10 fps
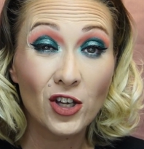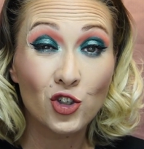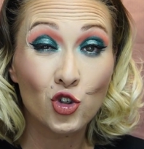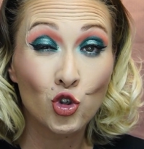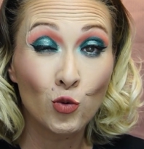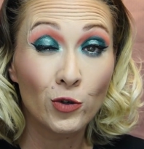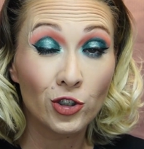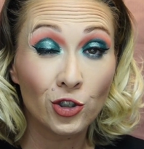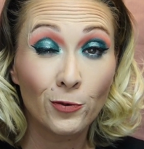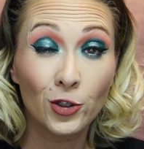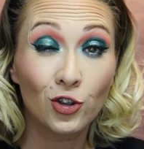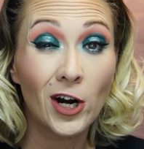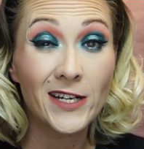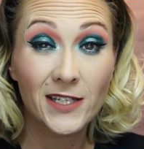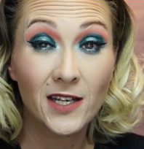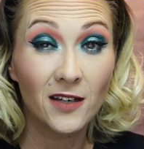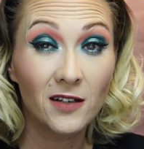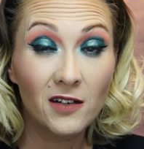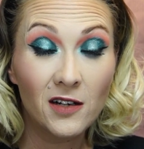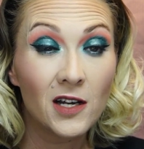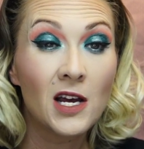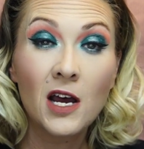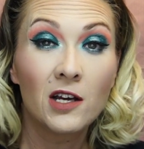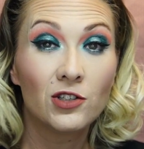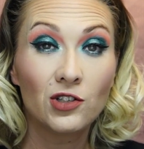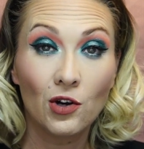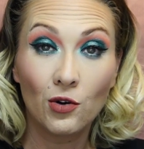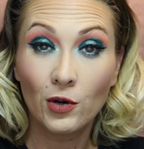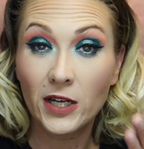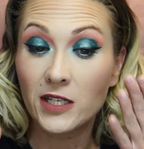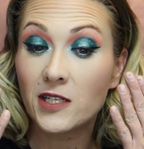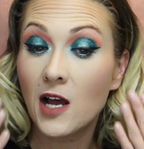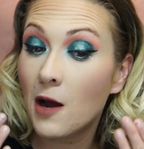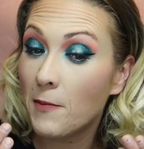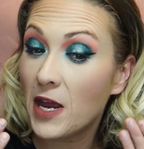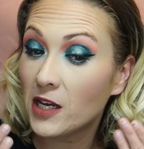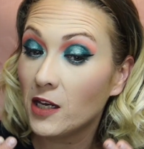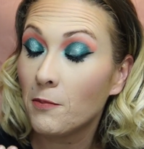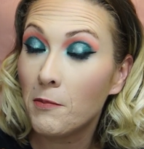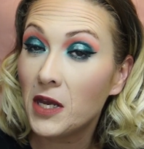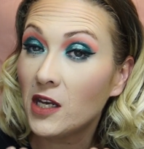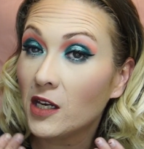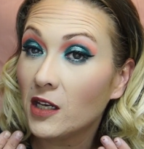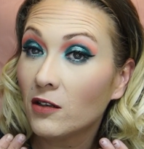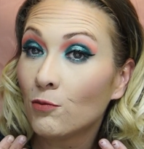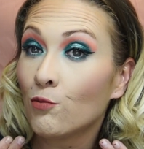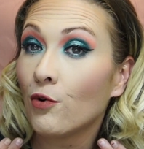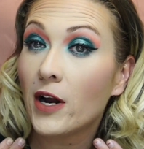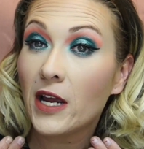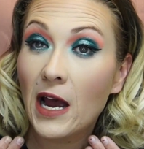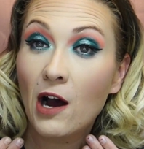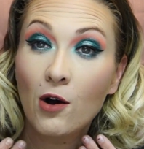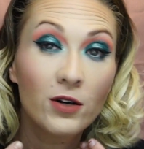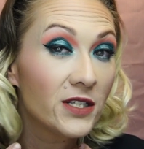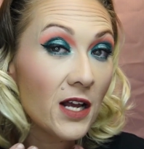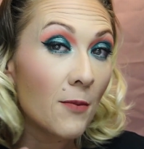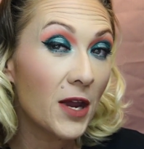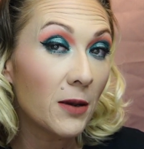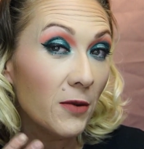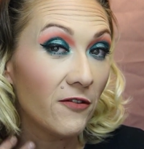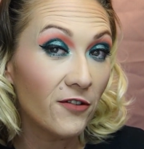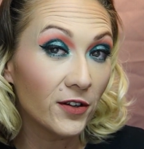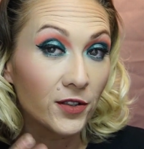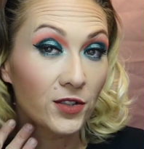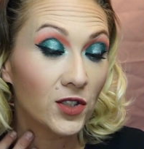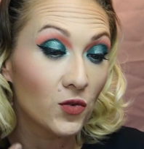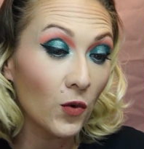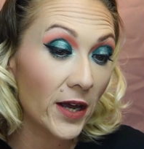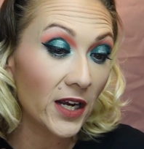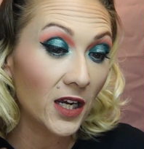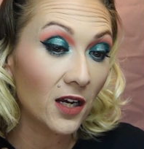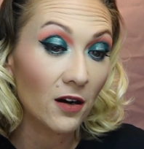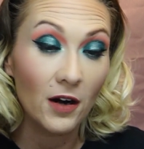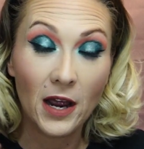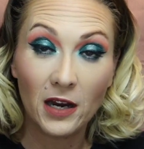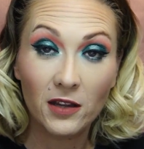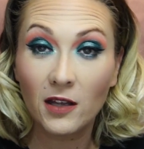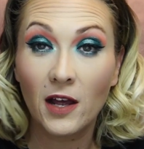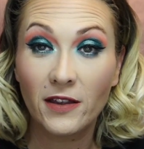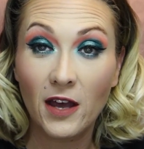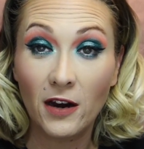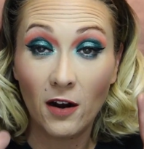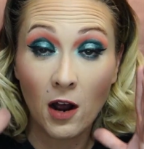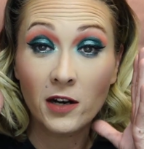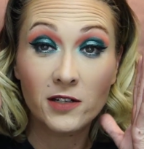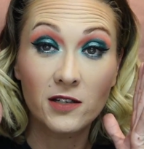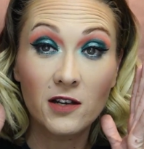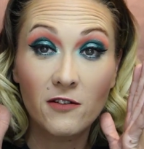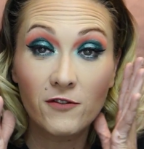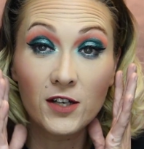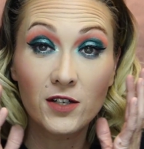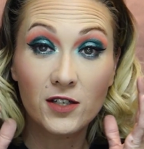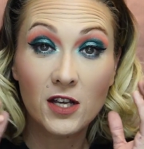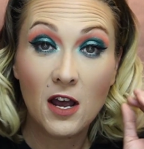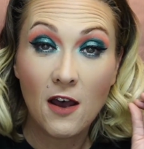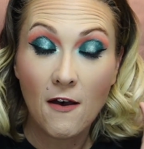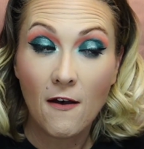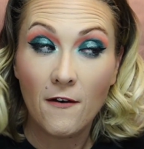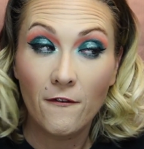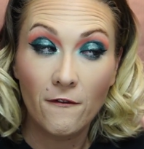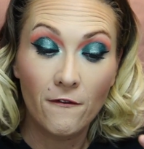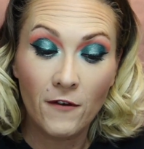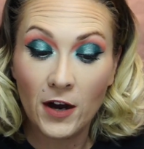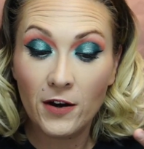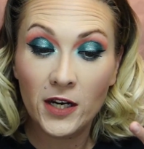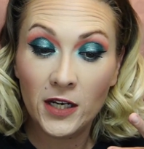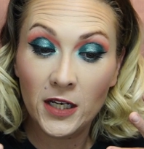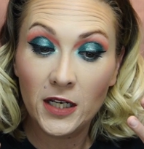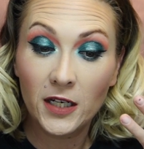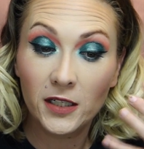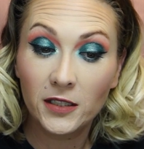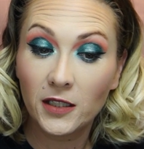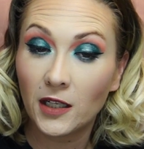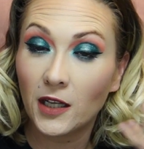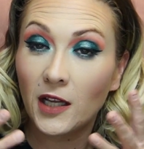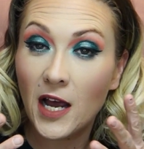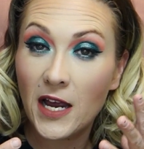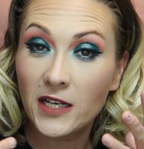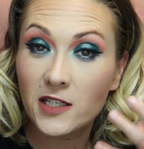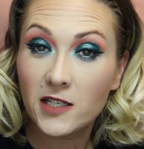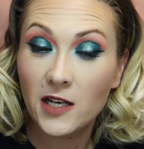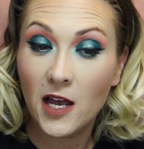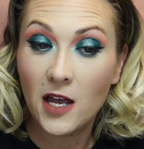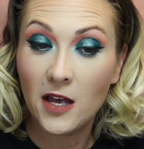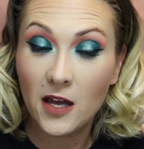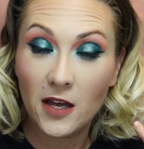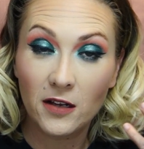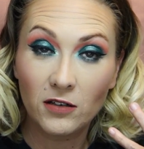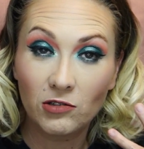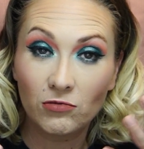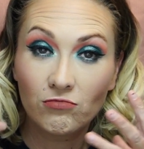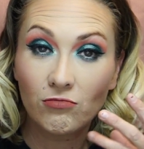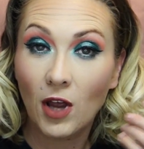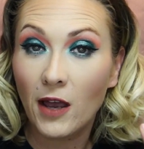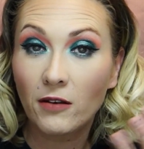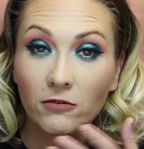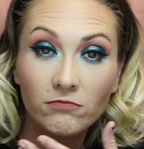super dry skin, so it's not making me break out, it's not making me feel sweaty or anything like that. It honestly feels very light, and like